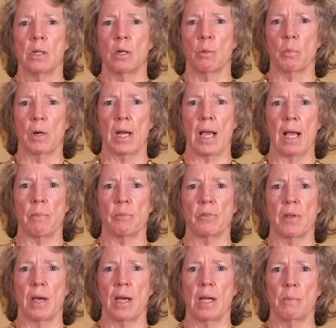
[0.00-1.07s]
or
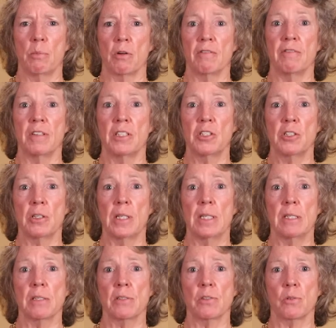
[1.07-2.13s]
perhaps
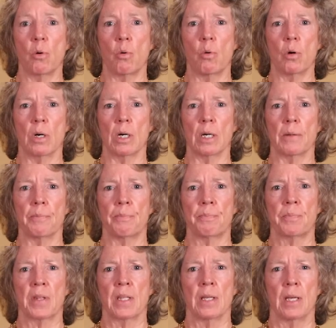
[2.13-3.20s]
hypervigilance or
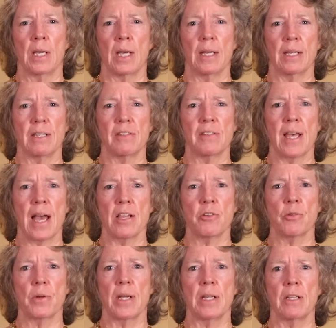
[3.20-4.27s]
an
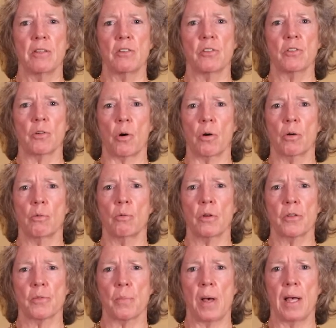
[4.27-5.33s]
exaggerated startle
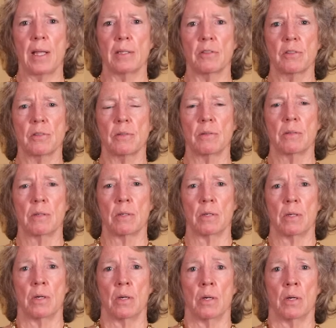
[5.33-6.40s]
response,
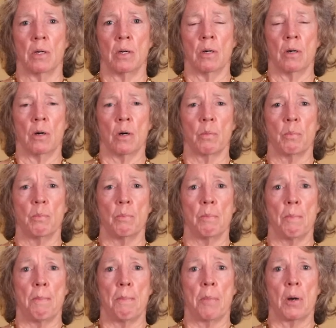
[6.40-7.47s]
or
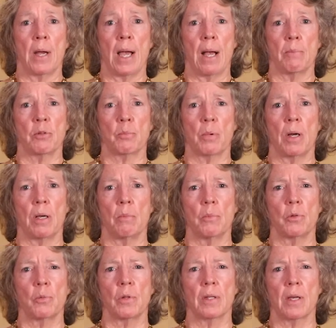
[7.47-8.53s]
perhaps
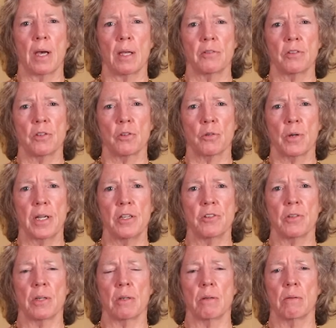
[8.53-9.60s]
problems with
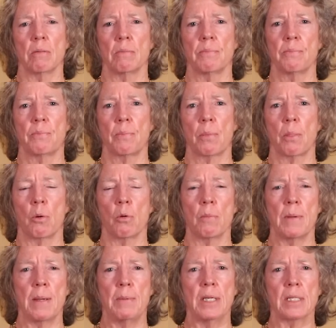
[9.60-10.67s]
concentration, or
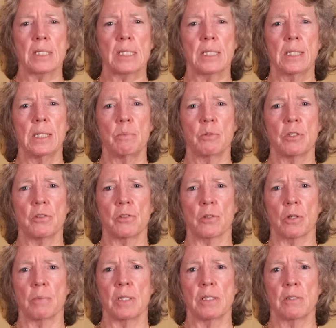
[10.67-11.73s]
maybe a sleep
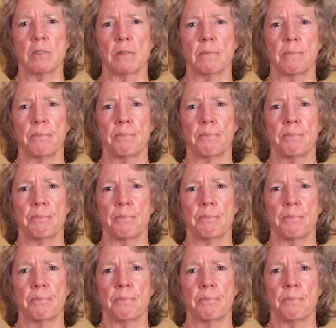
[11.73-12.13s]
disturbance.